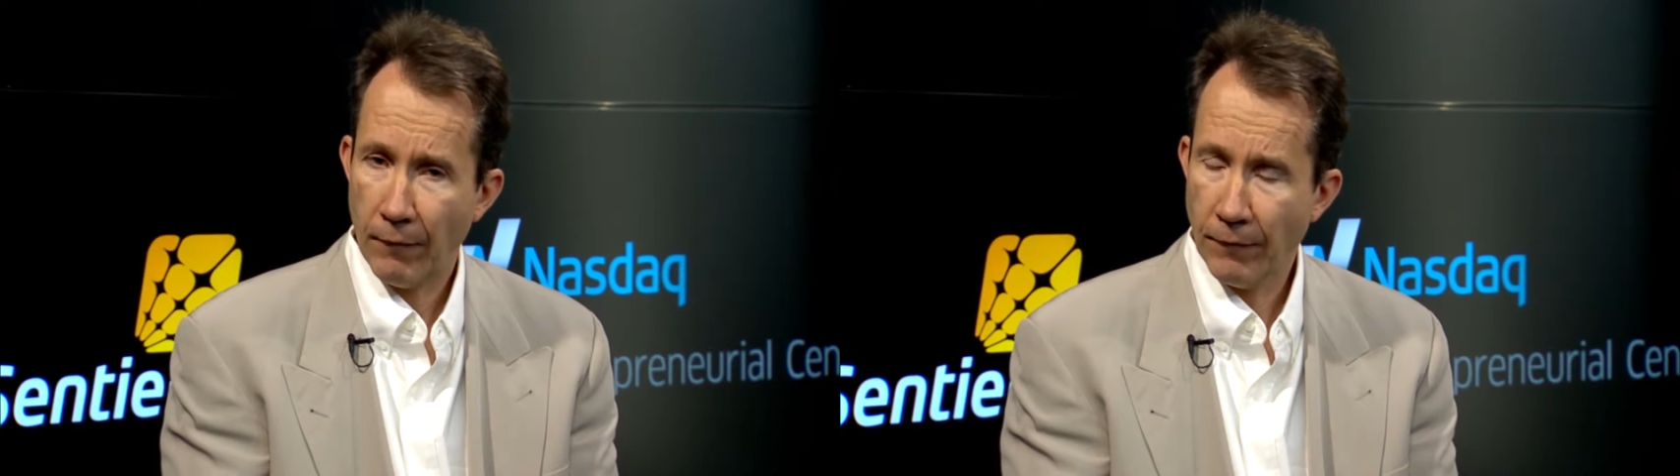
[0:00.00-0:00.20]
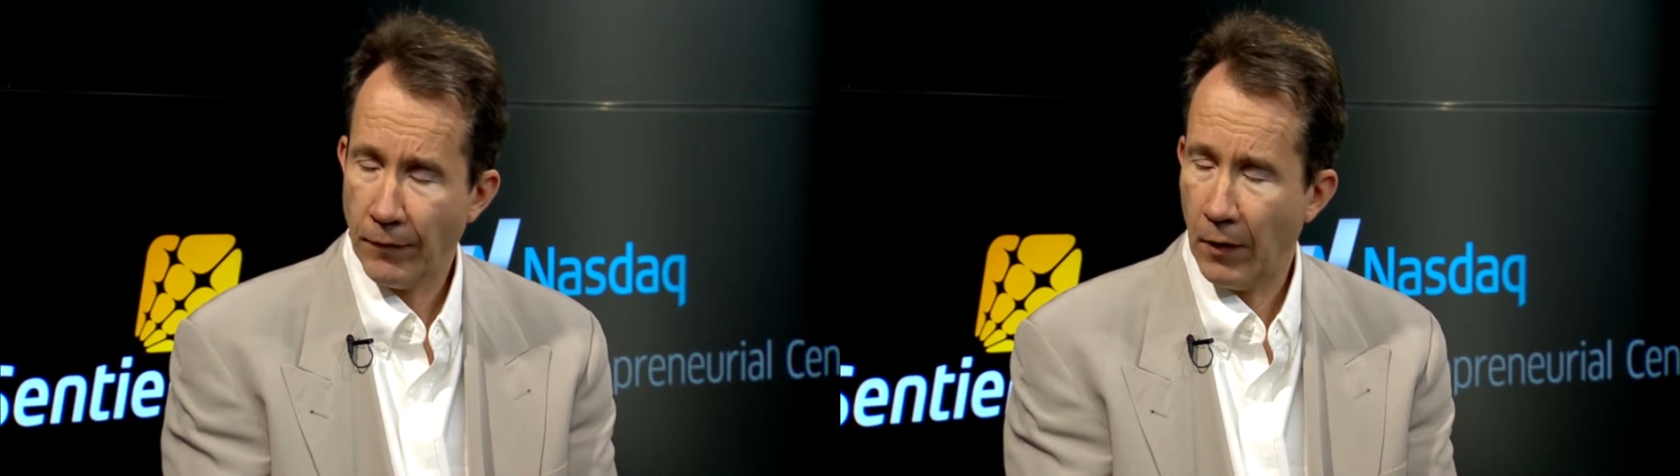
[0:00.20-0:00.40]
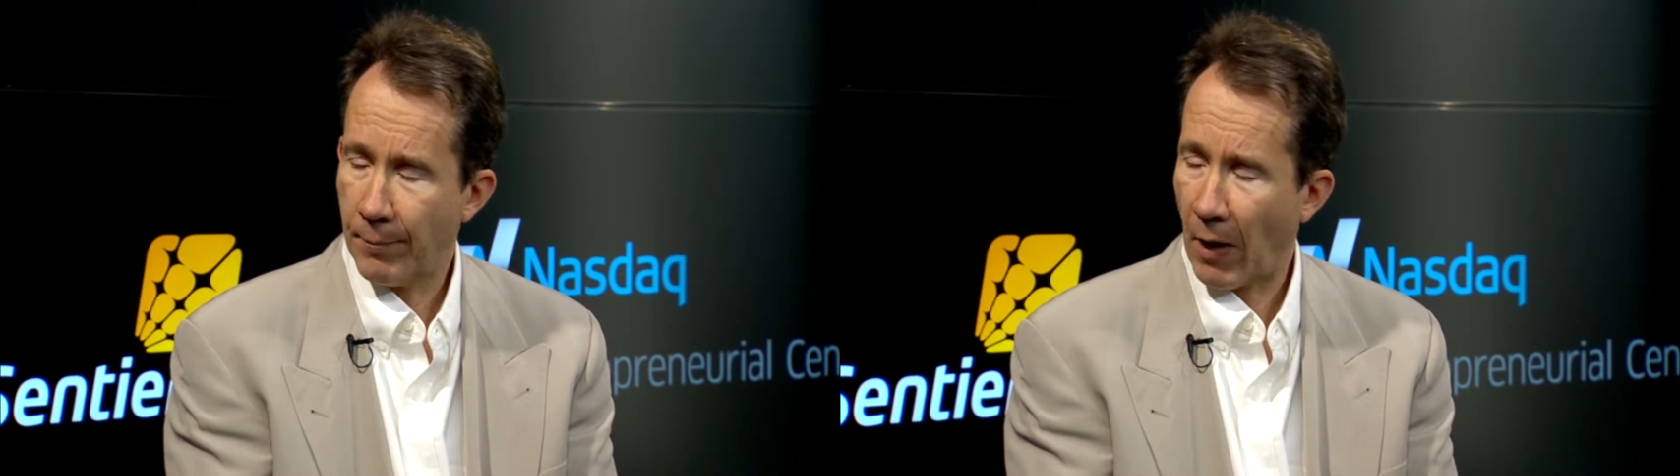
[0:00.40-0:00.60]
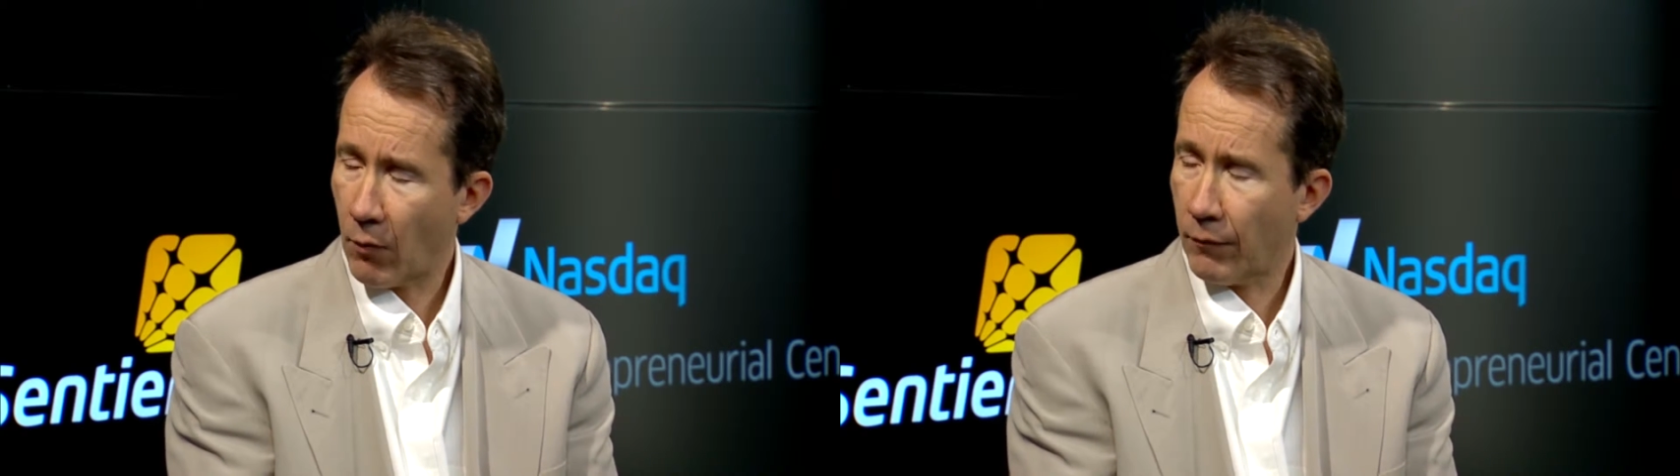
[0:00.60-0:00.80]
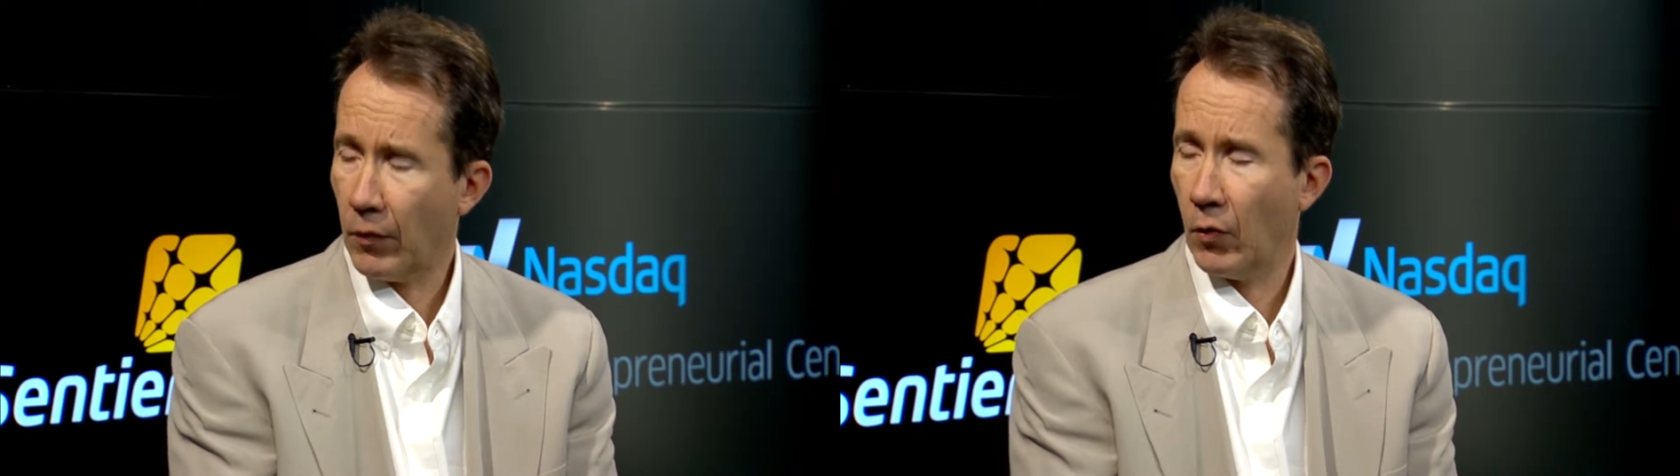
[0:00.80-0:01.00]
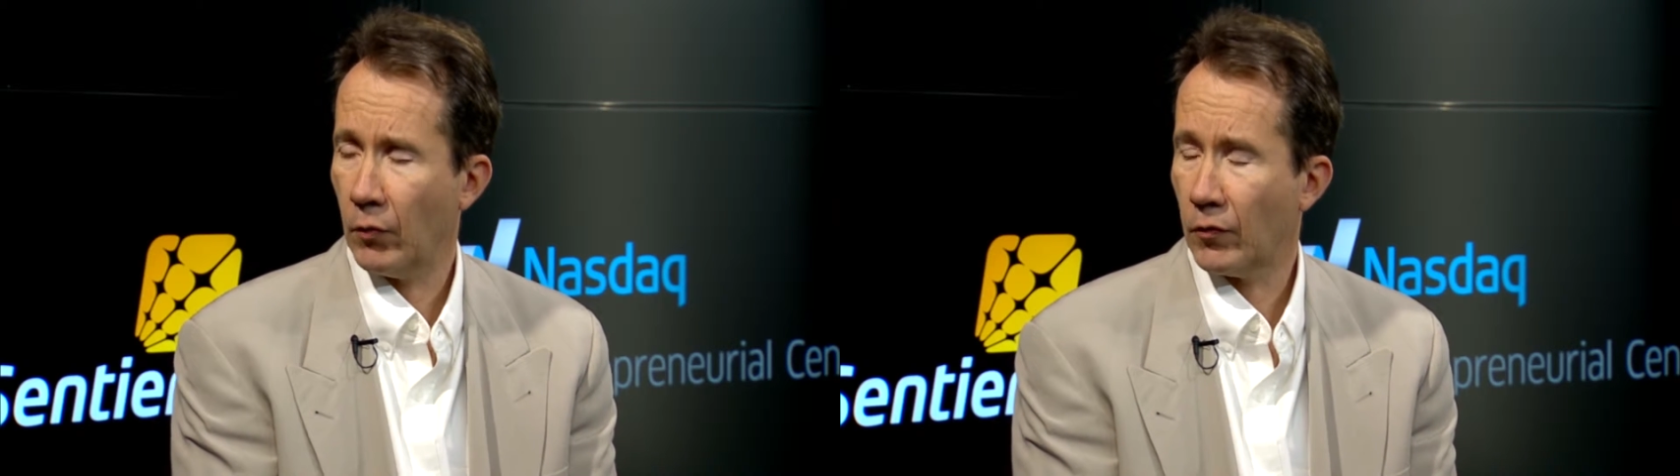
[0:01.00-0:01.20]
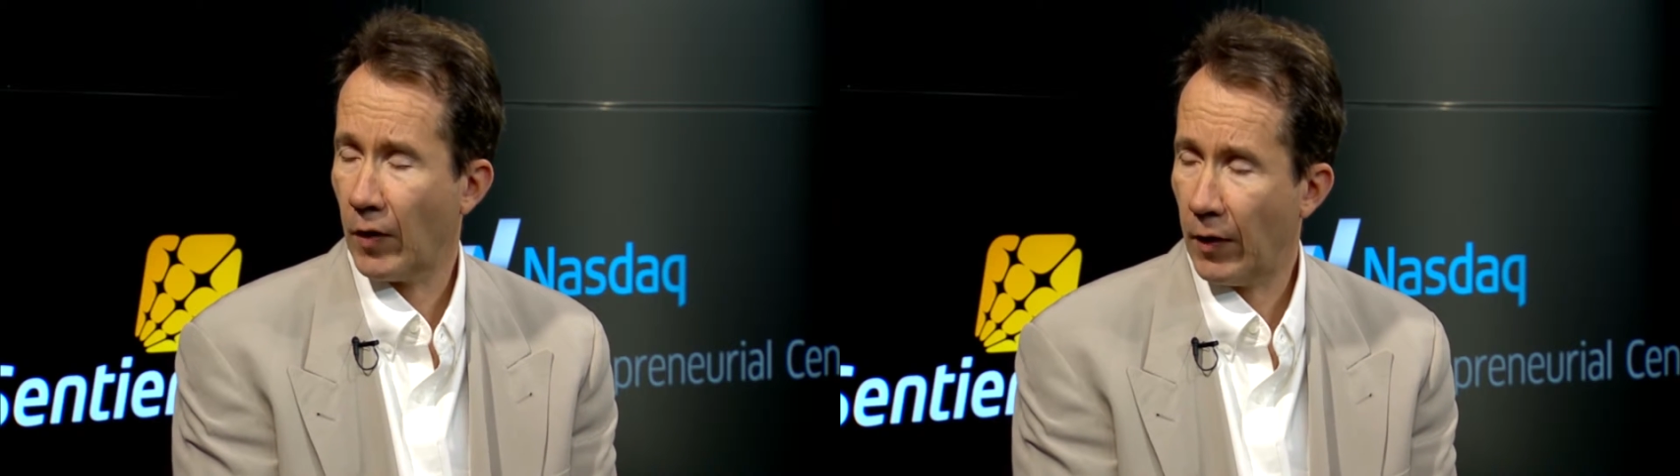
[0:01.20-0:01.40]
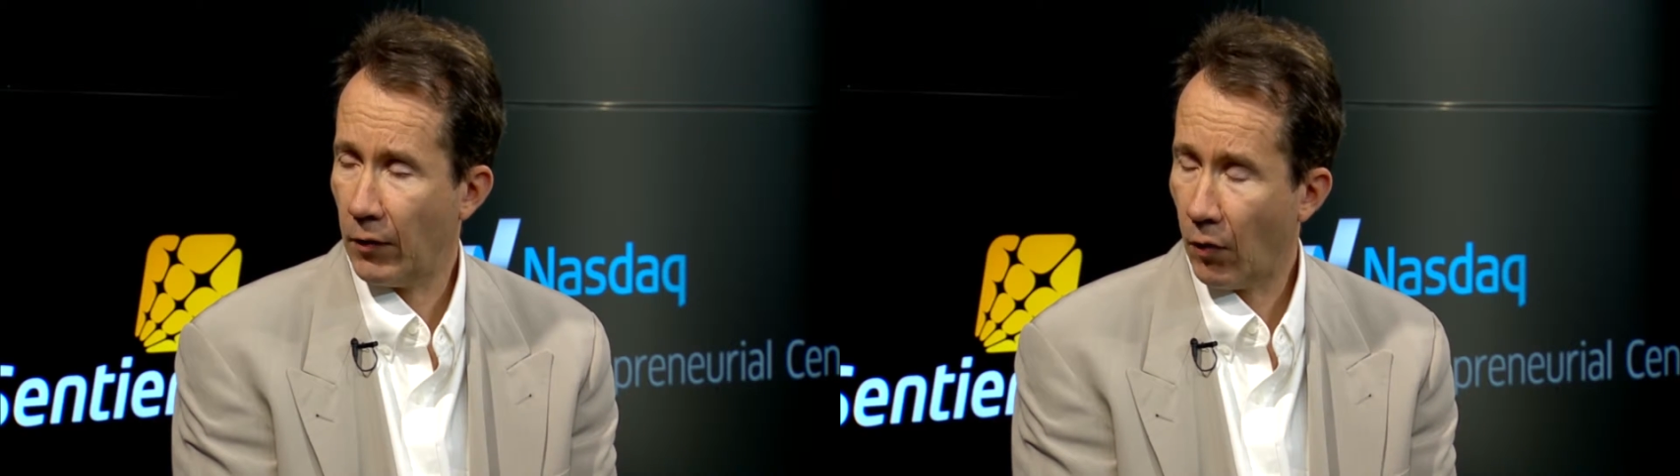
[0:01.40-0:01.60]
the power flows
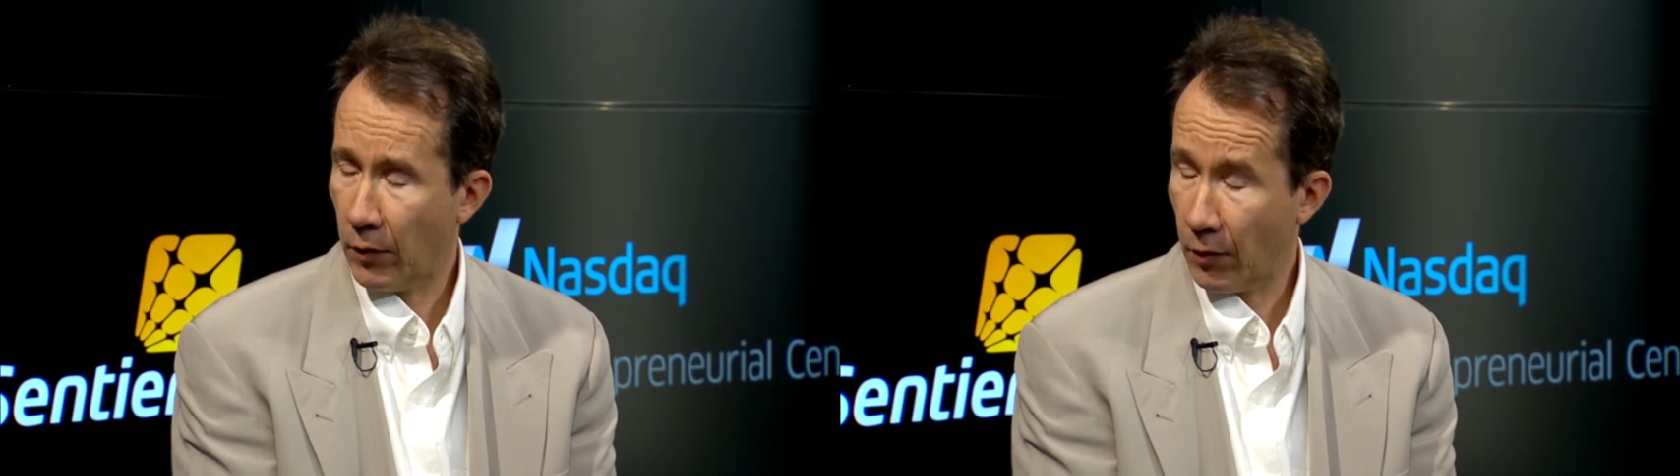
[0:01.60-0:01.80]
and all the